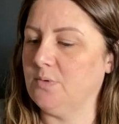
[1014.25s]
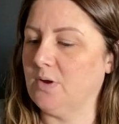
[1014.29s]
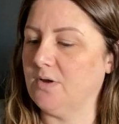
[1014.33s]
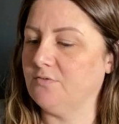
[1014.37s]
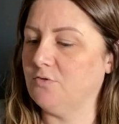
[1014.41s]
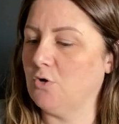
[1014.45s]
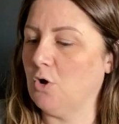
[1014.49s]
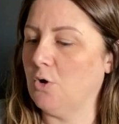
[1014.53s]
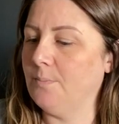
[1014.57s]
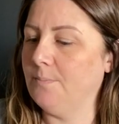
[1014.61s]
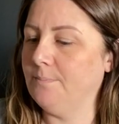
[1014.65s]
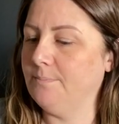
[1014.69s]

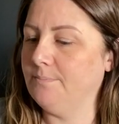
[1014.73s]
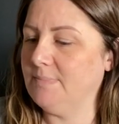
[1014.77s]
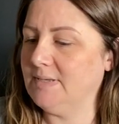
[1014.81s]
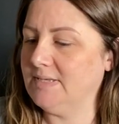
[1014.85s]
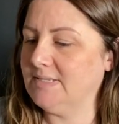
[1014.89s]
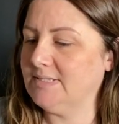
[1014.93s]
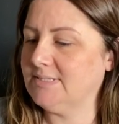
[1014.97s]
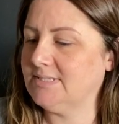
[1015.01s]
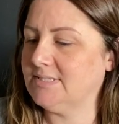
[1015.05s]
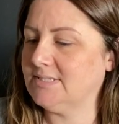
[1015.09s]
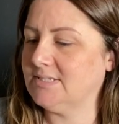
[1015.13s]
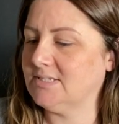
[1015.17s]
I've got a
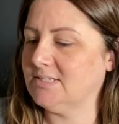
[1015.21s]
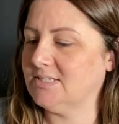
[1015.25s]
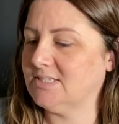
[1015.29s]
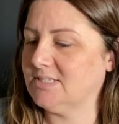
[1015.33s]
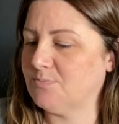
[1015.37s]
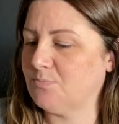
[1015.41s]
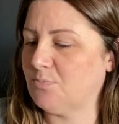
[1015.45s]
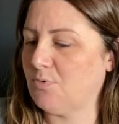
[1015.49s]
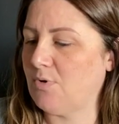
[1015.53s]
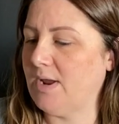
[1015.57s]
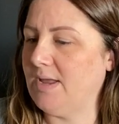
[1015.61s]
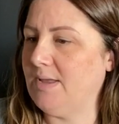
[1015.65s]
mist
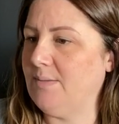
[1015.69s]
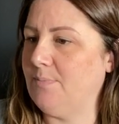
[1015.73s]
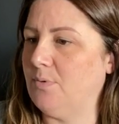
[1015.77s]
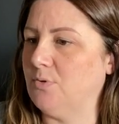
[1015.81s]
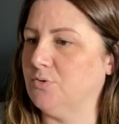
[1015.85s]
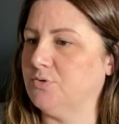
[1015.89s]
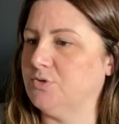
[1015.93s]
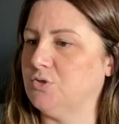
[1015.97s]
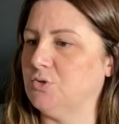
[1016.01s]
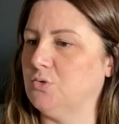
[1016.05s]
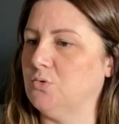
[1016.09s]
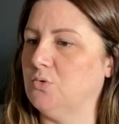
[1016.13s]
spray
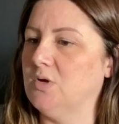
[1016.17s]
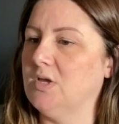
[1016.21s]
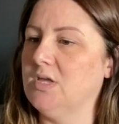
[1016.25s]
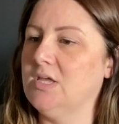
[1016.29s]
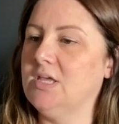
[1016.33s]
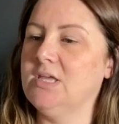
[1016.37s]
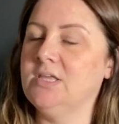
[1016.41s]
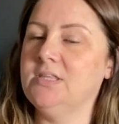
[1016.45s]
bottle.